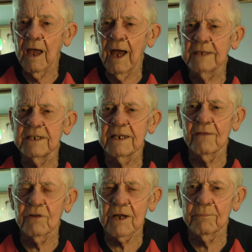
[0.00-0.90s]
I did
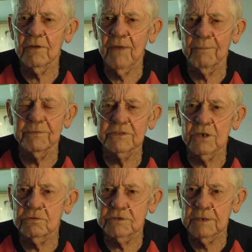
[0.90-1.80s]
have a couple of
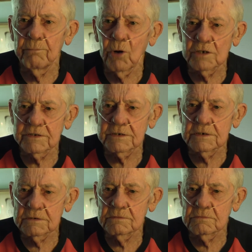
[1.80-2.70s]
episodes in
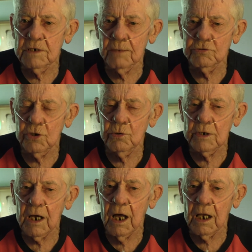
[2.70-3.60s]
Boston when I was going
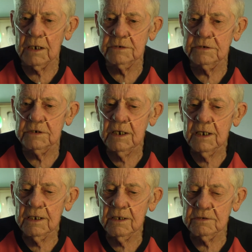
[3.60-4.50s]
to college.
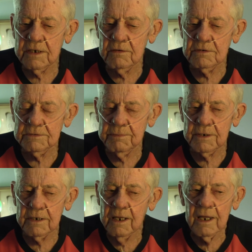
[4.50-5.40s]
I was serious,
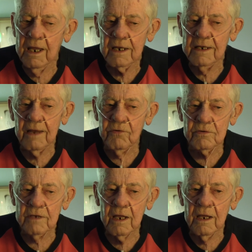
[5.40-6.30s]
but
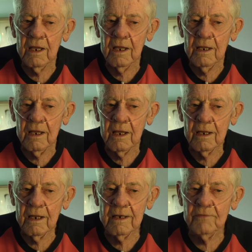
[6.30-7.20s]
never,
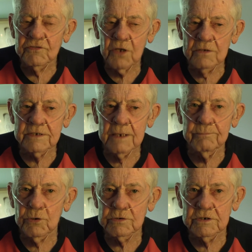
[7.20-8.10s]
never saw the same
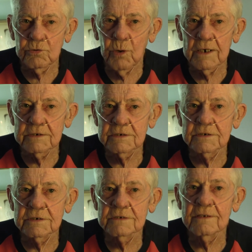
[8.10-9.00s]
person twice.